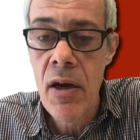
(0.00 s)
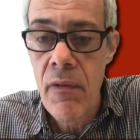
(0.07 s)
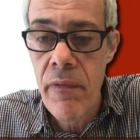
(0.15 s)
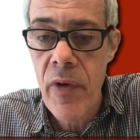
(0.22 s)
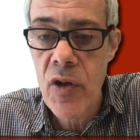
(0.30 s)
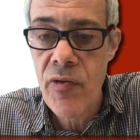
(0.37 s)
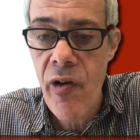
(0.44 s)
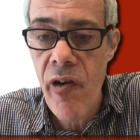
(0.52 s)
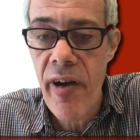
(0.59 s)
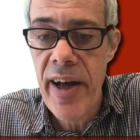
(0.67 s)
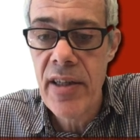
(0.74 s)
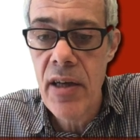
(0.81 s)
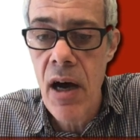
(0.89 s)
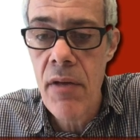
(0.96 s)

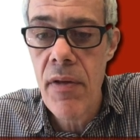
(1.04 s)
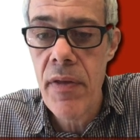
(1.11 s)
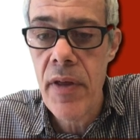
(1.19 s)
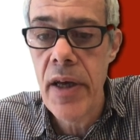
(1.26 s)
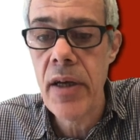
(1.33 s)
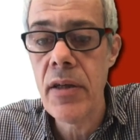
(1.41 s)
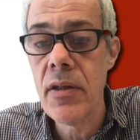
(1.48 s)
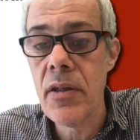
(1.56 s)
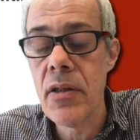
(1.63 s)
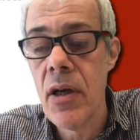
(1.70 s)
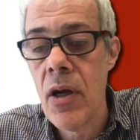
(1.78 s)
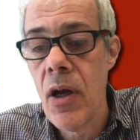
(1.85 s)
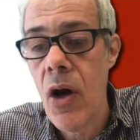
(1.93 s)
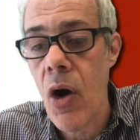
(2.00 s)
phosphorylates other things
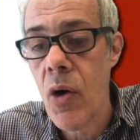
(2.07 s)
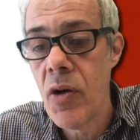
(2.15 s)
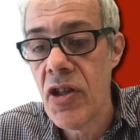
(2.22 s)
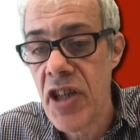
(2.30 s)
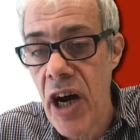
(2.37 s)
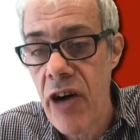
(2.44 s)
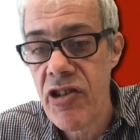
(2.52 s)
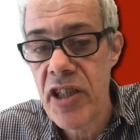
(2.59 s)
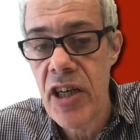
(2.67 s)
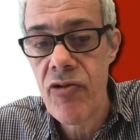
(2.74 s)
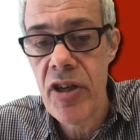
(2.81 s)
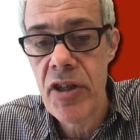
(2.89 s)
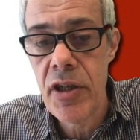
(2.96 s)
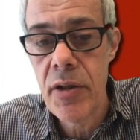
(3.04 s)
on tyrosine
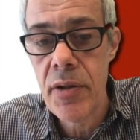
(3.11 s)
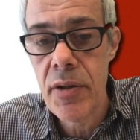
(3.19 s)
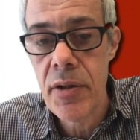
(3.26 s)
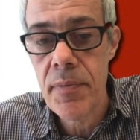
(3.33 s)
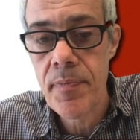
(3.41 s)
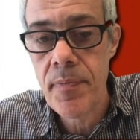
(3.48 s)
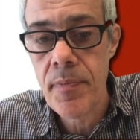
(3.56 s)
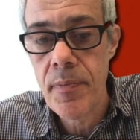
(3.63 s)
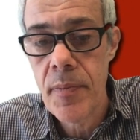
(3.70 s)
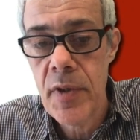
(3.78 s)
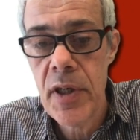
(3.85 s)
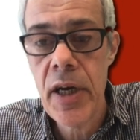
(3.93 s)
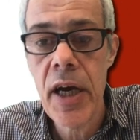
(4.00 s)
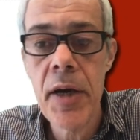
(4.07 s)
residues.
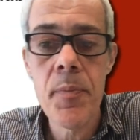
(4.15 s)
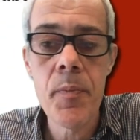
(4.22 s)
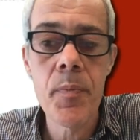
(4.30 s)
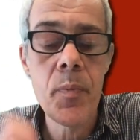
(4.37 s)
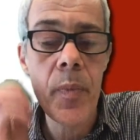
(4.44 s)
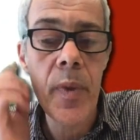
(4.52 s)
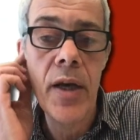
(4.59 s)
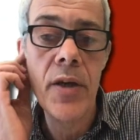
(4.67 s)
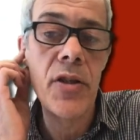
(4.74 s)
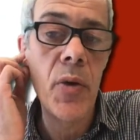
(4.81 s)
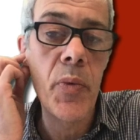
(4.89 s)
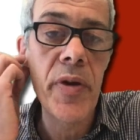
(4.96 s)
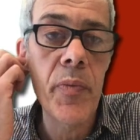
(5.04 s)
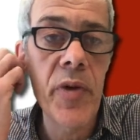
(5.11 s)
Okay, so
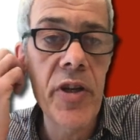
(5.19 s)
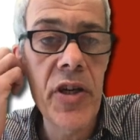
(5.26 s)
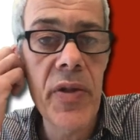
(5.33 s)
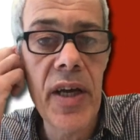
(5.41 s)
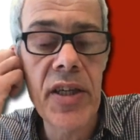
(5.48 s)
we, we knew that